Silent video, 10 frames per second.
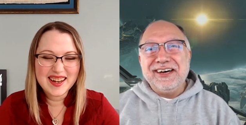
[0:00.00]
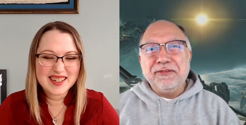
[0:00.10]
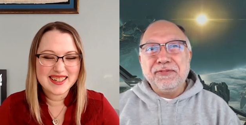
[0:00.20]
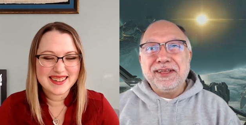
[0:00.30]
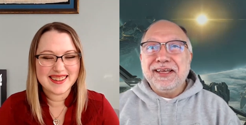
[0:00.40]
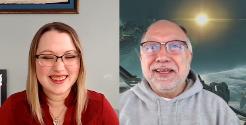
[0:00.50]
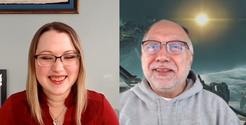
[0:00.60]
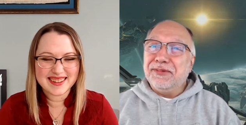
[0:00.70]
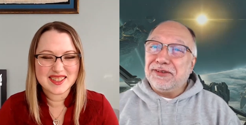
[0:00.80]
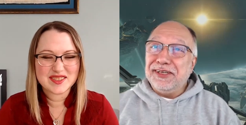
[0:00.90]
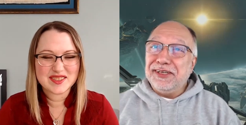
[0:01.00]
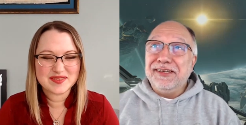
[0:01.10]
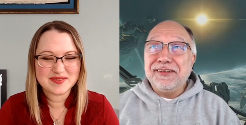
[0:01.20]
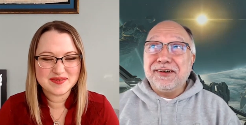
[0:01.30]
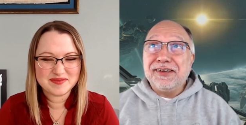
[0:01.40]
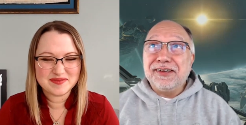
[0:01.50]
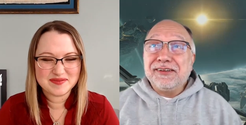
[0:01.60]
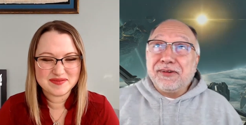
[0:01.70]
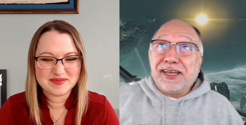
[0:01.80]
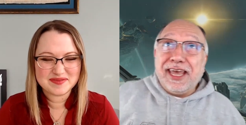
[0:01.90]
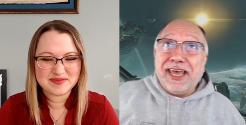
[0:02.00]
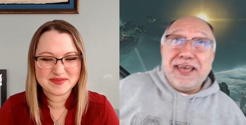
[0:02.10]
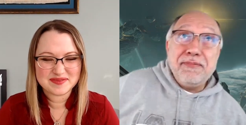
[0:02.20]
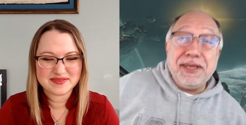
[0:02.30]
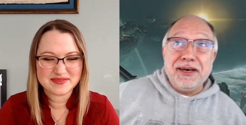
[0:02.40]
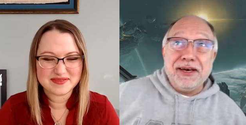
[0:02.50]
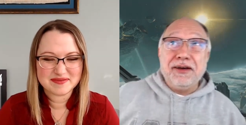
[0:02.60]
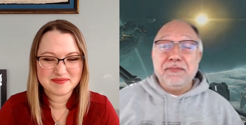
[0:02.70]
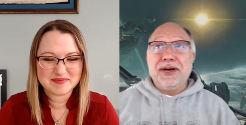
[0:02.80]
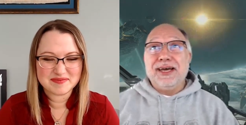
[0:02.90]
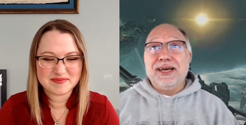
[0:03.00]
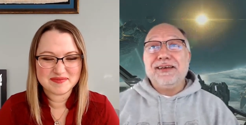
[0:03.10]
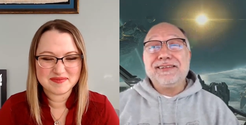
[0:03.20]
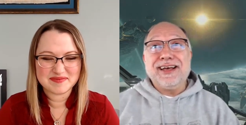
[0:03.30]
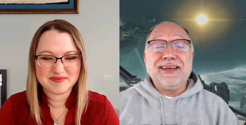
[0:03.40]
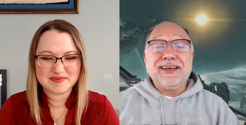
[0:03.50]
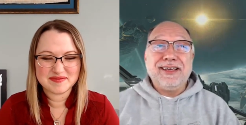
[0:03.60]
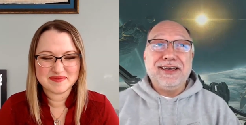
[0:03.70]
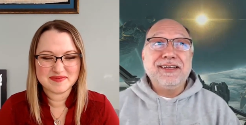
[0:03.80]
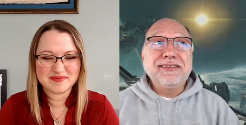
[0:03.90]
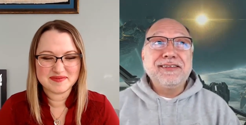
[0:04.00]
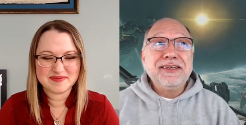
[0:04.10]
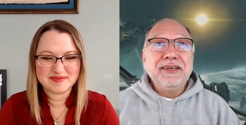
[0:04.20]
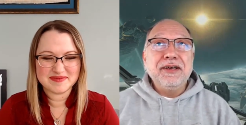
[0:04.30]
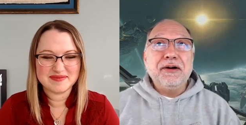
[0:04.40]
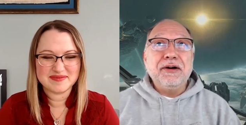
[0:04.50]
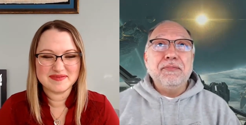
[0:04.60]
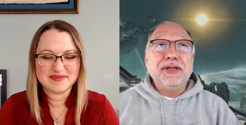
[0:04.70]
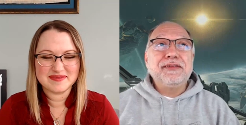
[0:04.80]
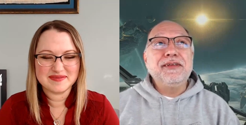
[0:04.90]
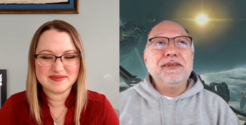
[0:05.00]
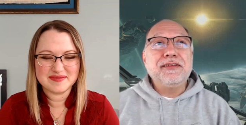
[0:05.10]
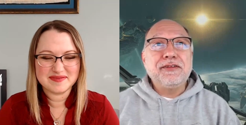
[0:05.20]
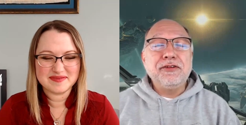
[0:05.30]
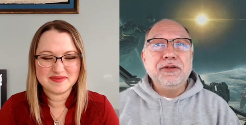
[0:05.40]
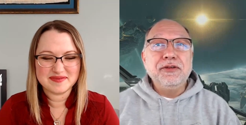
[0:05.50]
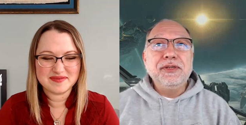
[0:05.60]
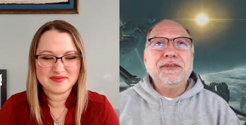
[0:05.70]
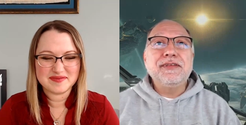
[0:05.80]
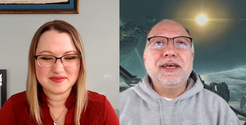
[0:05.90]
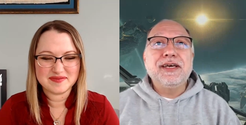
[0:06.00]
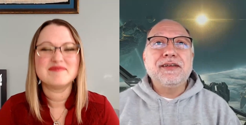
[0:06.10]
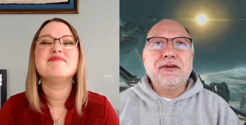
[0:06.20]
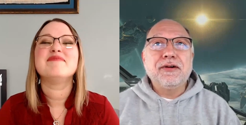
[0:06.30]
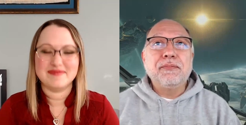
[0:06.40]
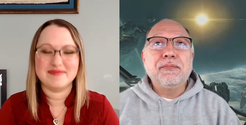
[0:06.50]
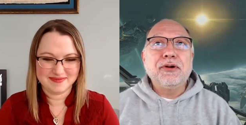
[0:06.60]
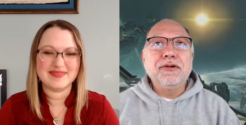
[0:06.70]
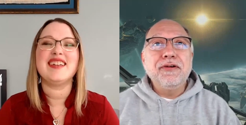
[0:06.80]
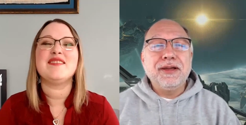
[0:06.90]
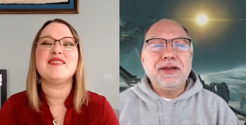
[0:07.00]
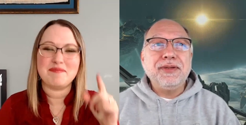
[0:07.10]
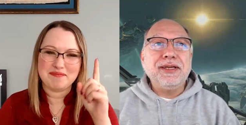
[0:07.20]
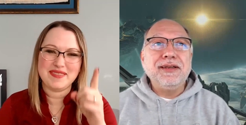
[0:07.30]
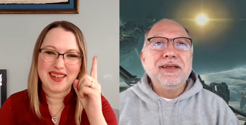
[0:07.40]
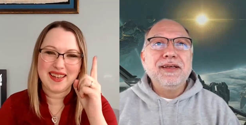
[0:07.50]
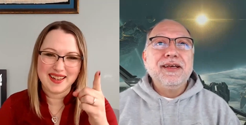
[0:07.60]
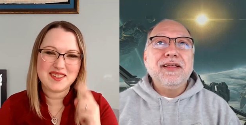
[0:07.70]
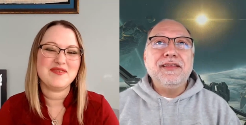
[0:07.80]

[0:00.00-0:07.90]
Speaker 1: Right? The machines can be unbiased, I guess, but since it's humans that are programming